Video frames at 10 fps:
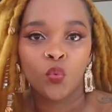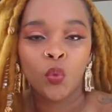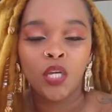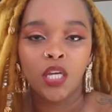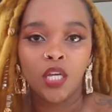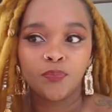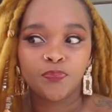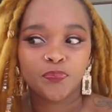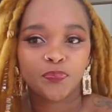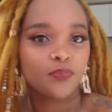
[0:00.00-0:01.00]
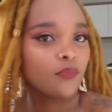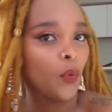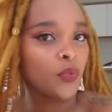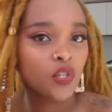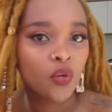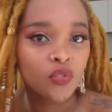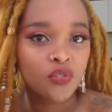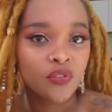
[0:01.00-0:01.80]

we should go to